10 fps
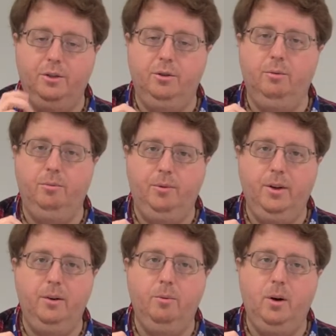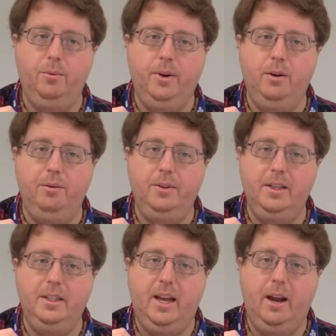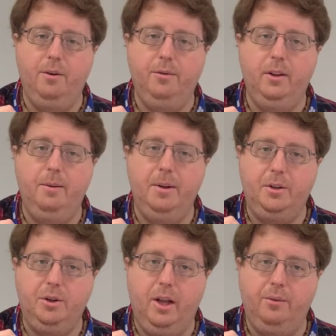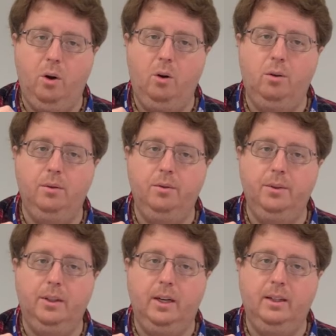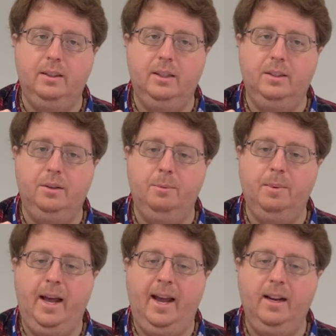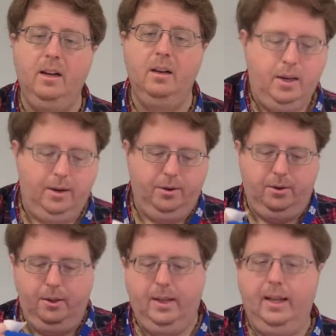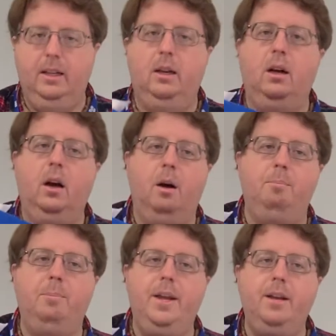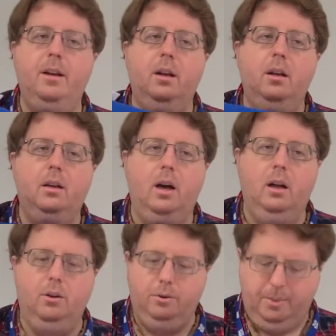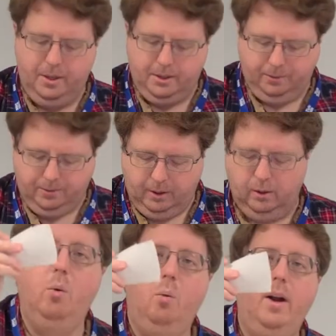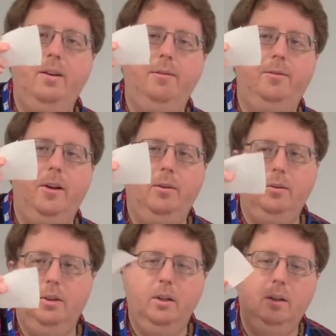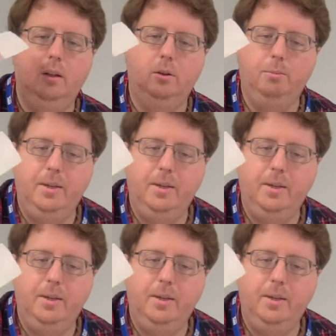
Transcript: You're going to want to read over these carefully. Make sure you have all the contents of the bag. Now you're going to get a big colored piece of felt, like white felt, little